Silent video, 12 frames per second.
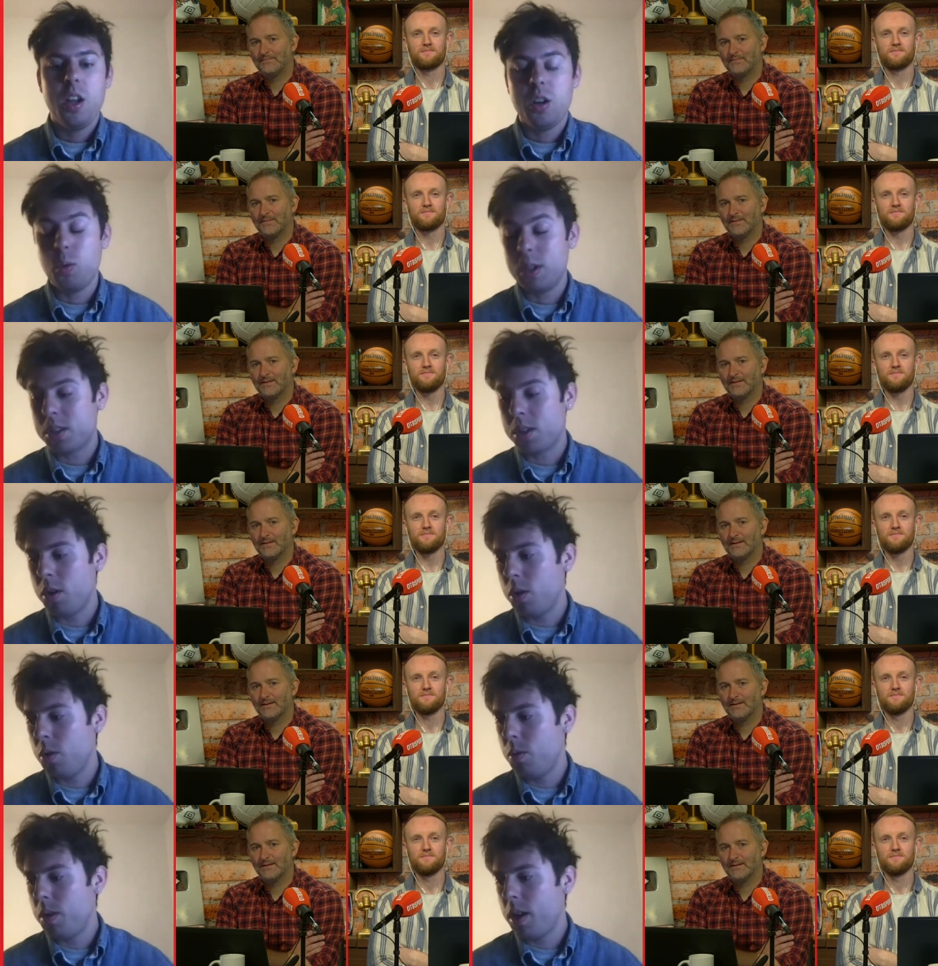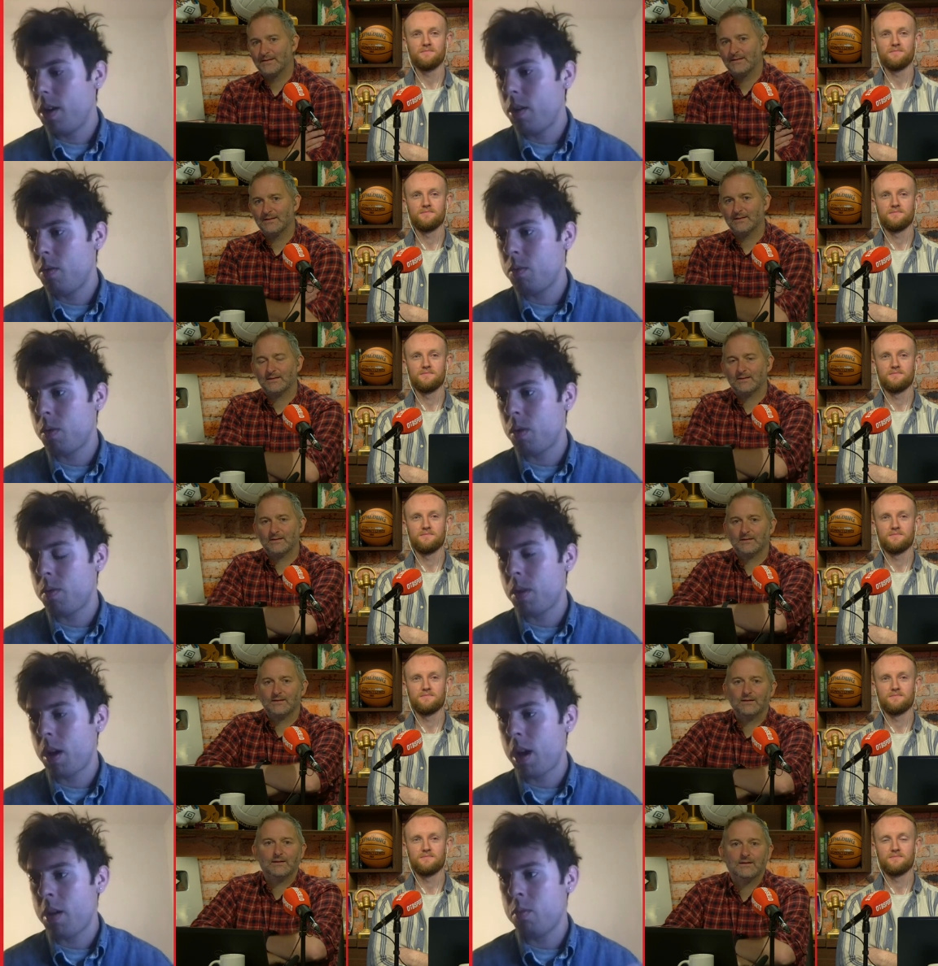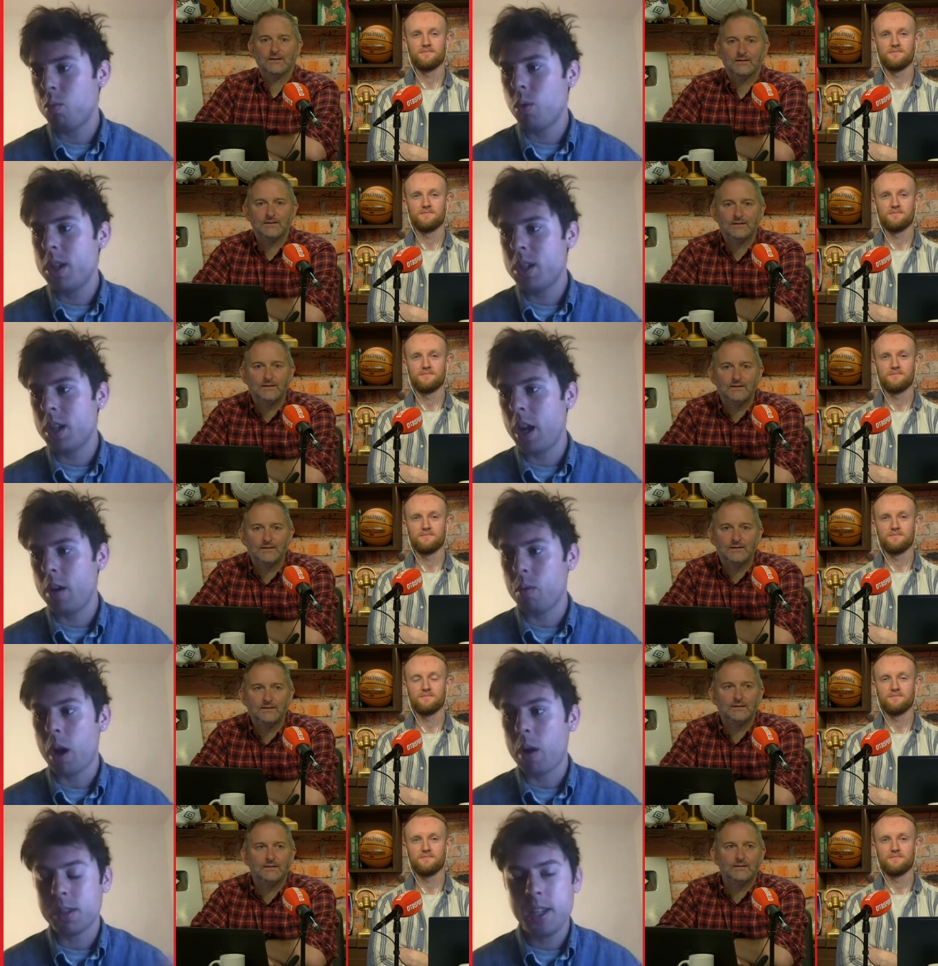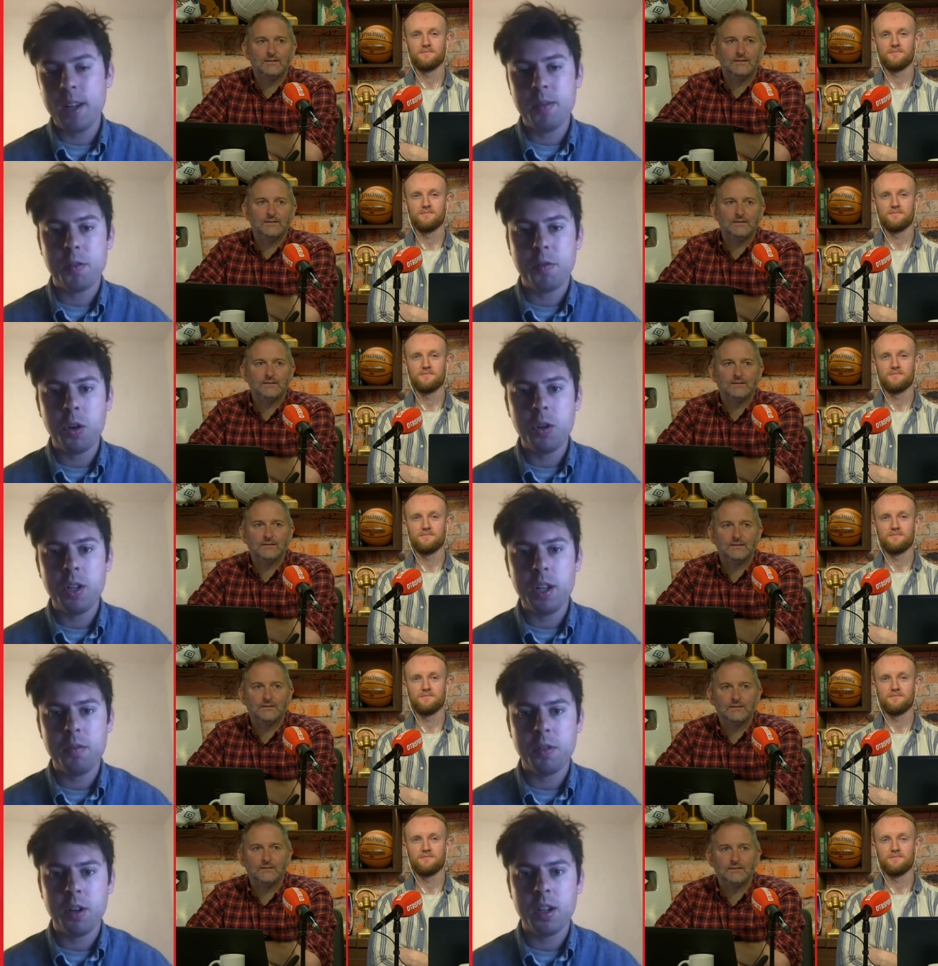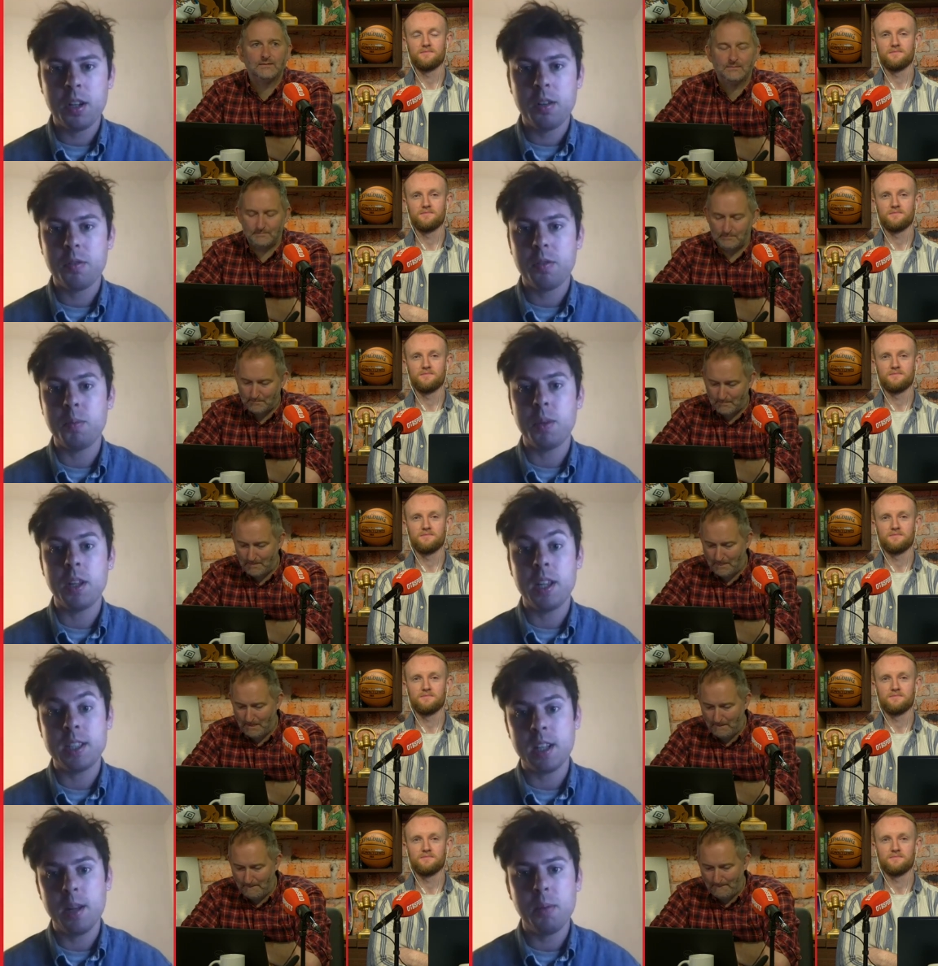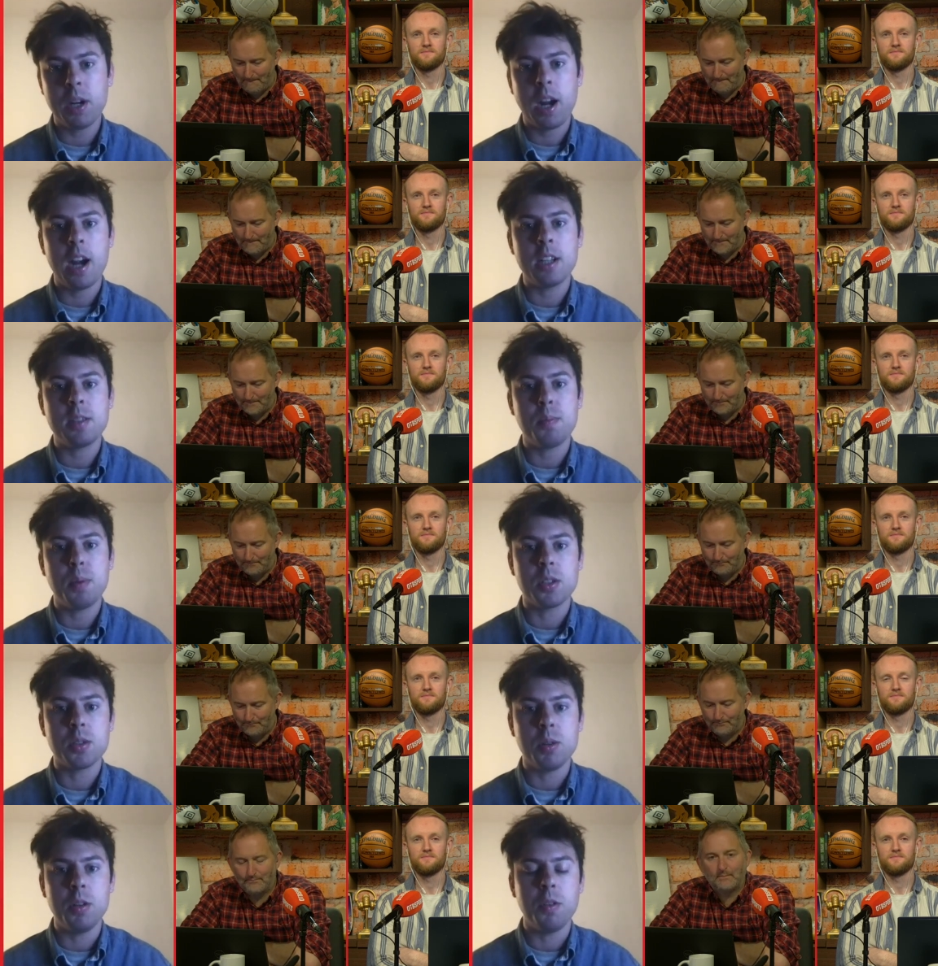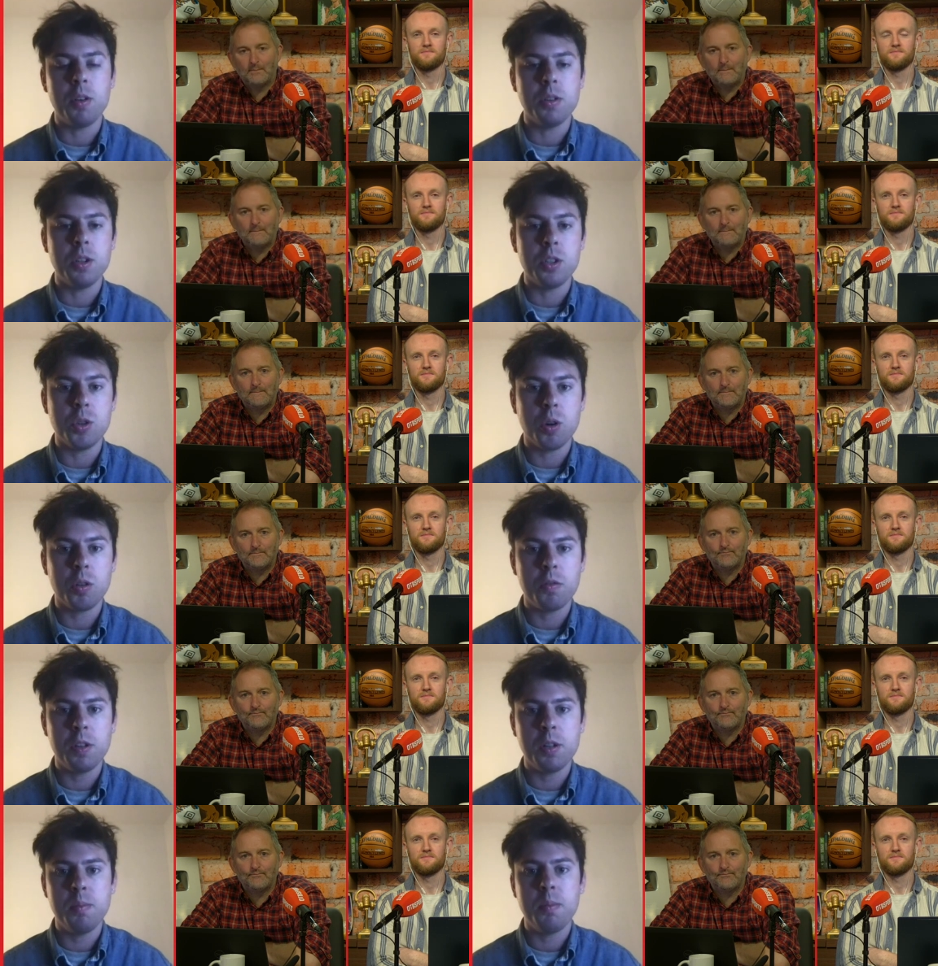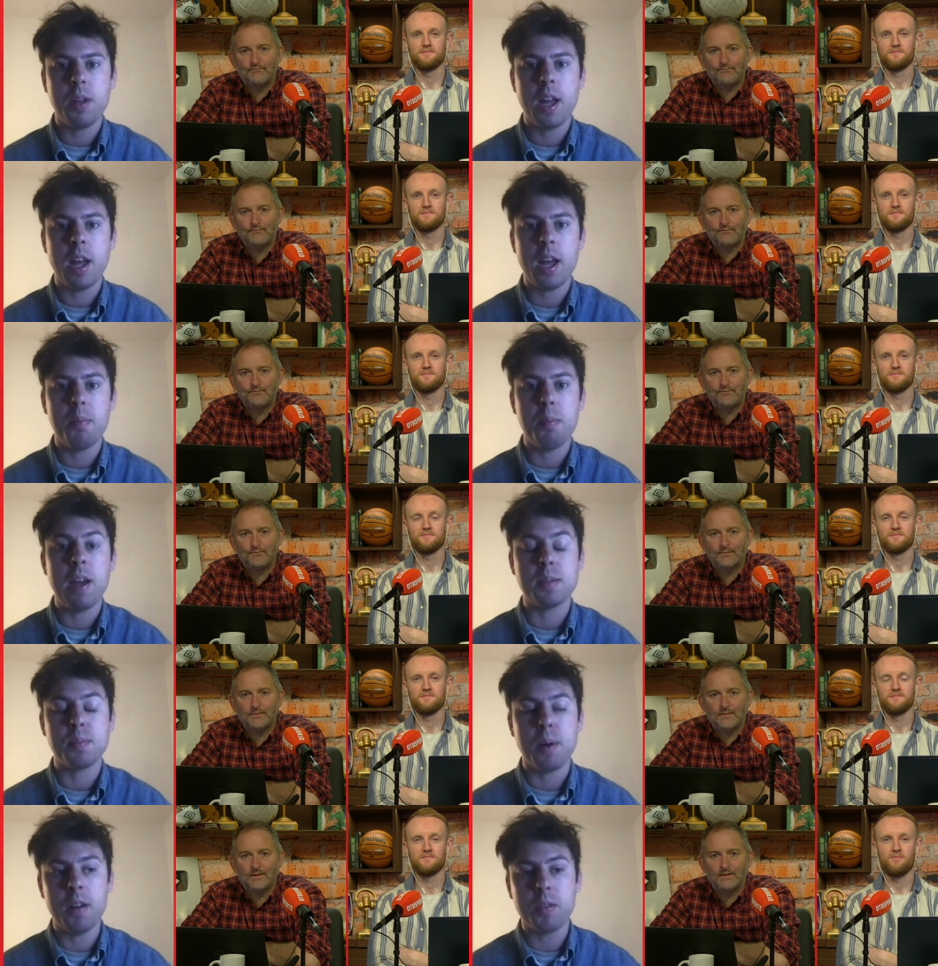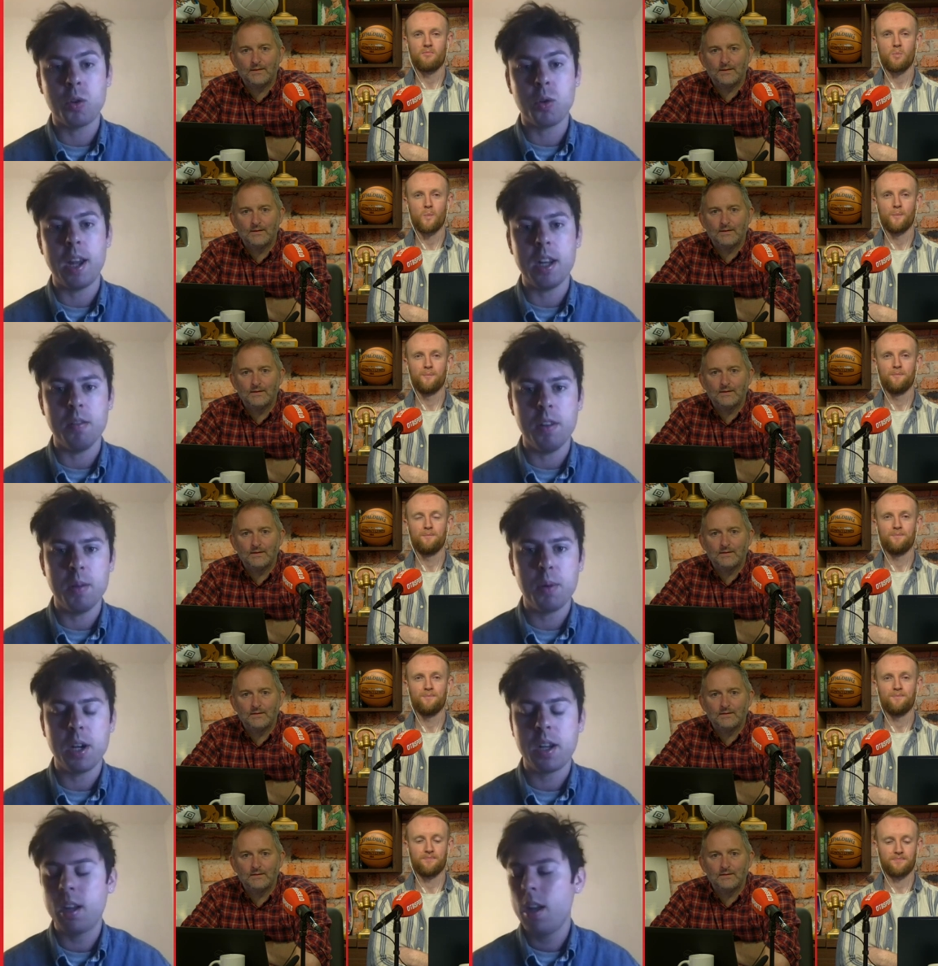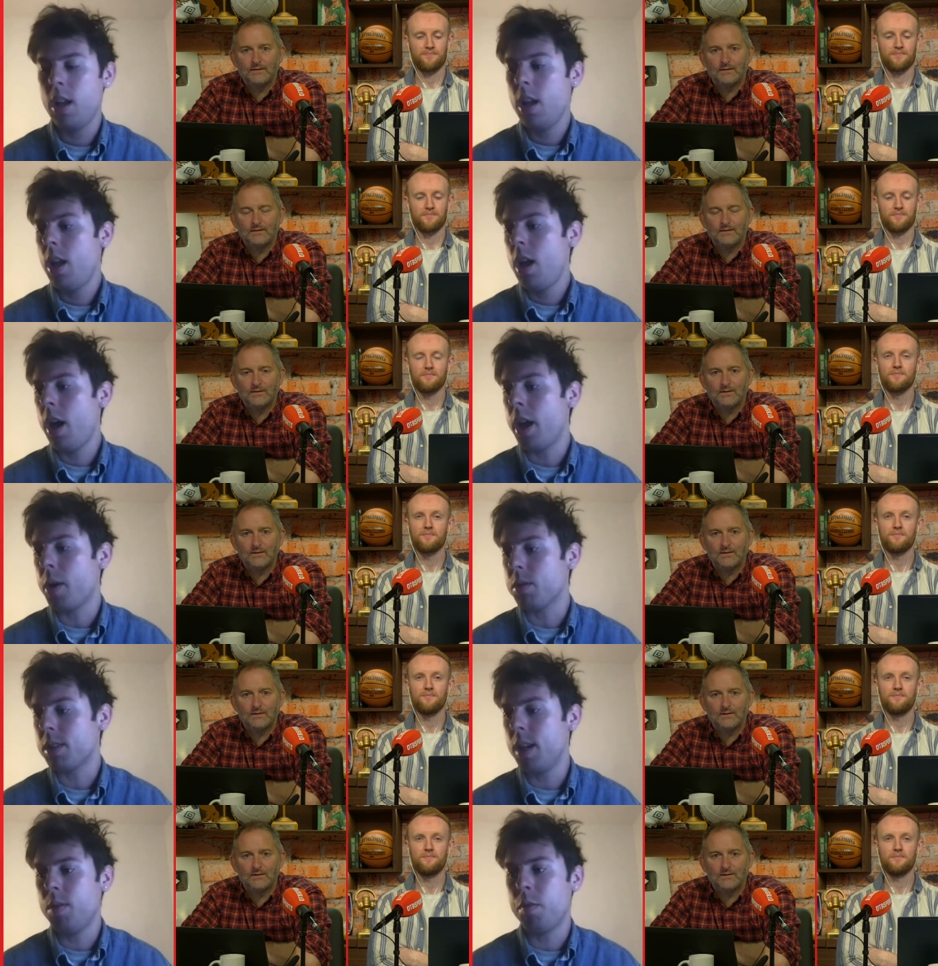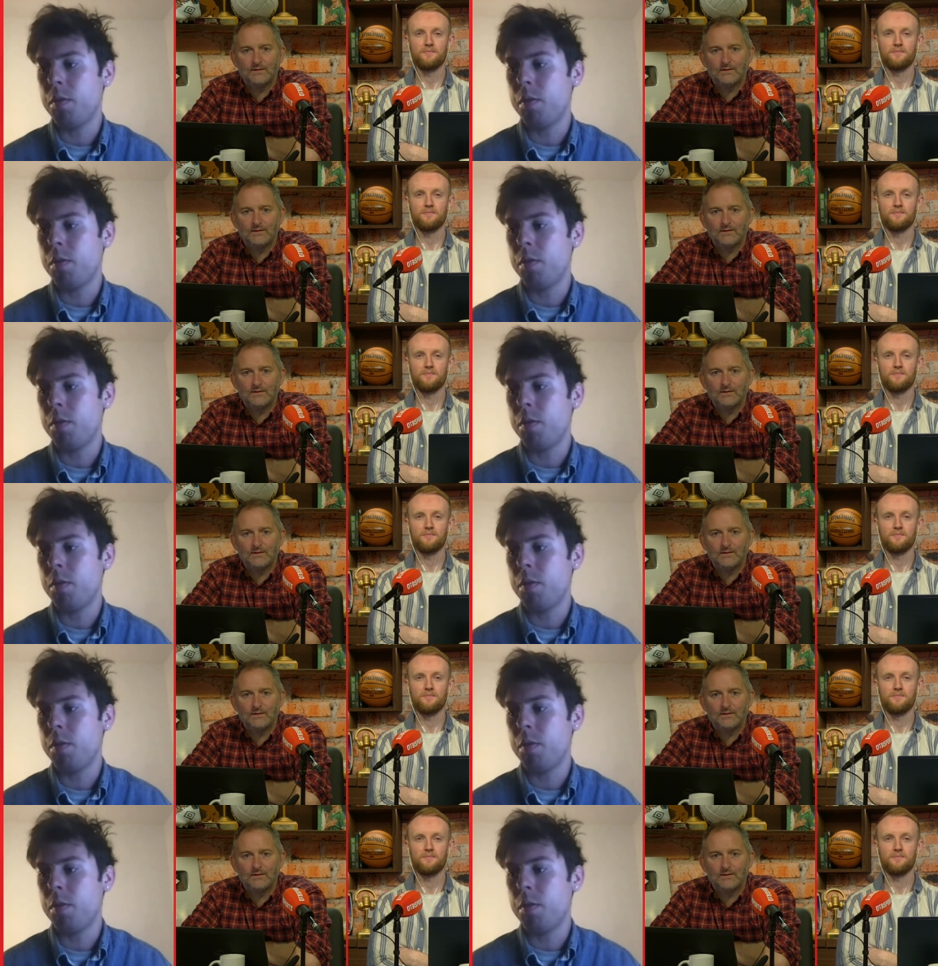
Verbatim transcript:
Speaker 1: Well, so I originally, I, I received funding for it from the, it's a Limerick Arts Bursary funded short film uh, as part of Creative Limerick, and I received the